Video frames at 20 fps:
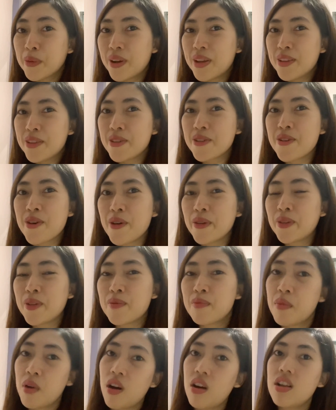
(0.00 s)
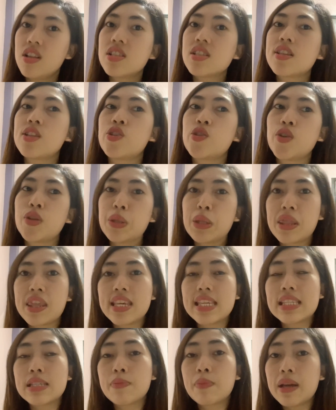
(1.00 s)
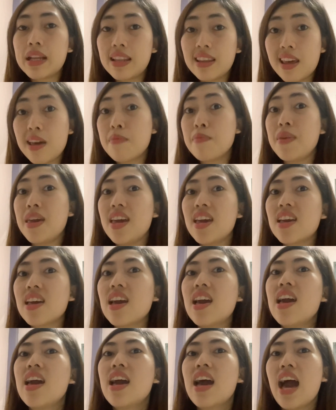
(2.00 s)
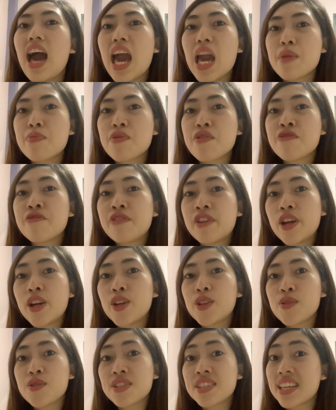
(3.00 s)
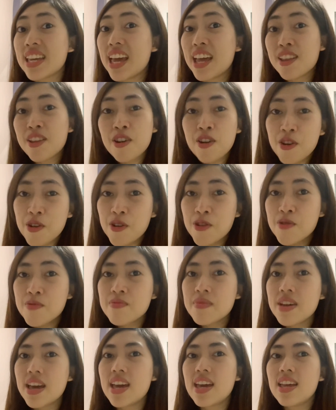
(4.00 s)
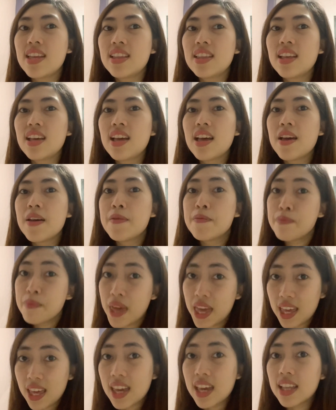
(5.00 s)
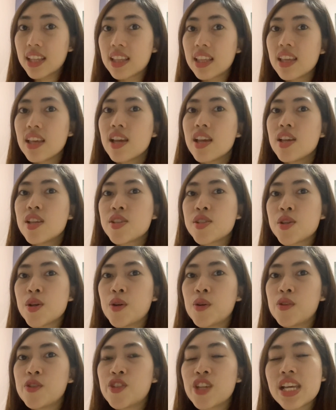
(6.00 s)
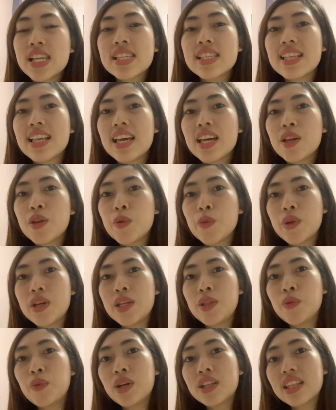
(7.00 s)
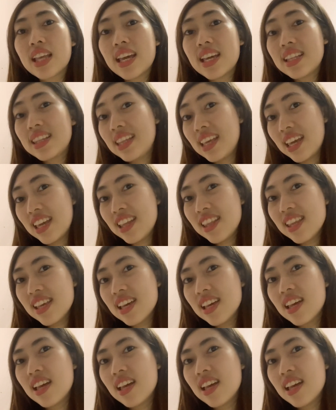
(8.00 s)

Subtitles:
want to go to malls due to this pandemic, I prefer to stay at home and make it. So just like with what I did